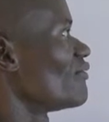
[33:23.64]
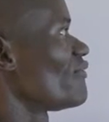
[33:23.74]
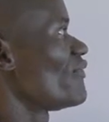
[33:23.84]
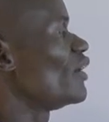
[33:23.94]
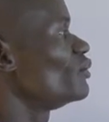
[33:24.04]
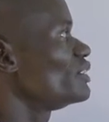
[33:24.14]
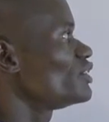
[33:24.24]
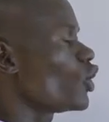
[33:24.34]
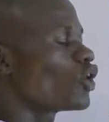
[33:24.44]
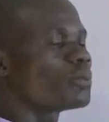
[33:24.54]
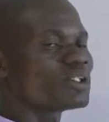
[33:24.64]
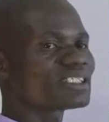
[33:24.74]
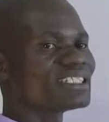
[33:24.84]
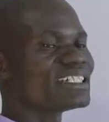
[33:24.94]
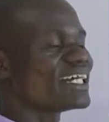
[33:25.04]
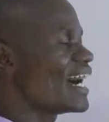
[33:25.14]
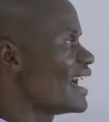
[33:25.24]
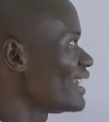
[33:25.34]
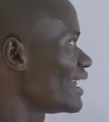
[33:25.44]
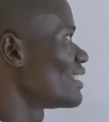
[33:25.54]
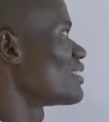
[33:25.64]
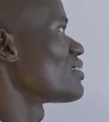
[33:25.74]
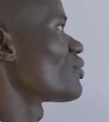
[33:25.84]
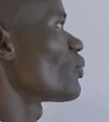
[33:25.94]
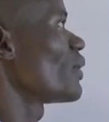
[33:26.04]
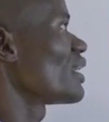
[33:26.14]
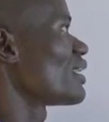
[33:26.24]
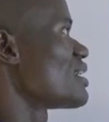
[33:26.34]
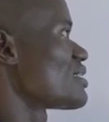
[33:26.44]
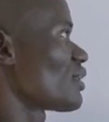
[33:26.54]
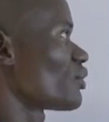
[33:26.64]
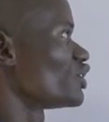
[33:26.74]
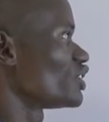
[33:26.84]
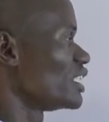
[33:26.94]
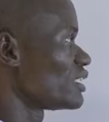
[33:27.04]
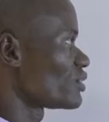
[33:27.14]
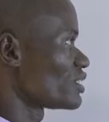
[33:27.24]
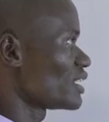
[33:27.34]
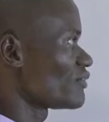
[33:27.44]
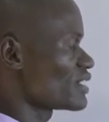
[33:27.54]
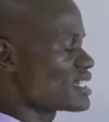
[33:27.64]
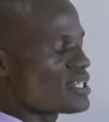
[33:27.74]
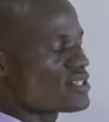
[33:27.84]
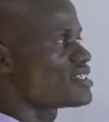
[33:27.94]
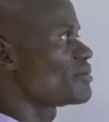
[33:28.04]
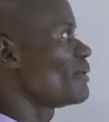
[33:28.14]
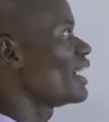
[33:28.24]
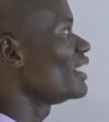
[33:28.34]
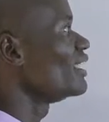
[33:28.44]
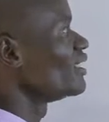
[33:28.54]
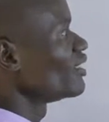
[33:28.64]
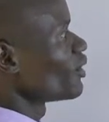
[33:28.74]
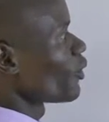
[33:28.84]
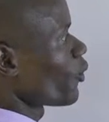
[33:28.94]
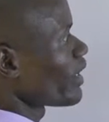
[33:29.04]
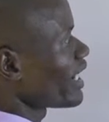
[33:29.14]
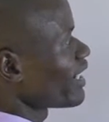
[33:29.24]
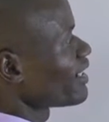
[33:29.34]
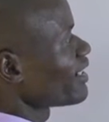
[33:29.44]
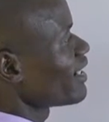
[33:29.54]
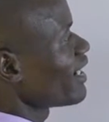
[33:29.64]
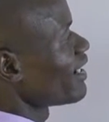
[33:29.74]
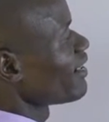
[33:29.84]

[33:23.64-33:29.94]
found almost in the island where there is a continental shelf such as Japan, we can